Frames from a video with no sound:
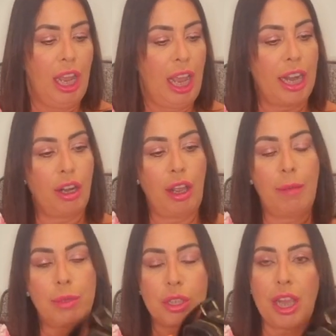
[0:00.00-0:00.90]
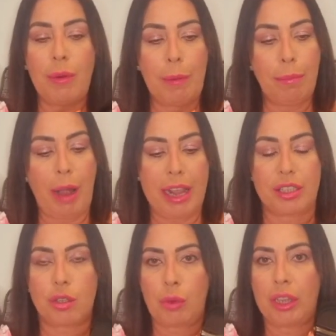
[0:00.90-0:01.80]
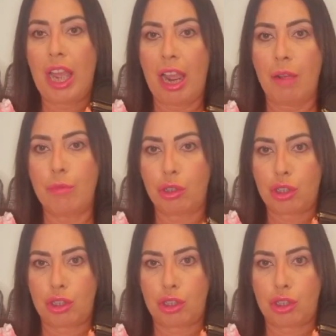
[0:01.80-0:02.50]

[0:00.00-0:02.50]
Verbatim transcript: and I am so impressed with how much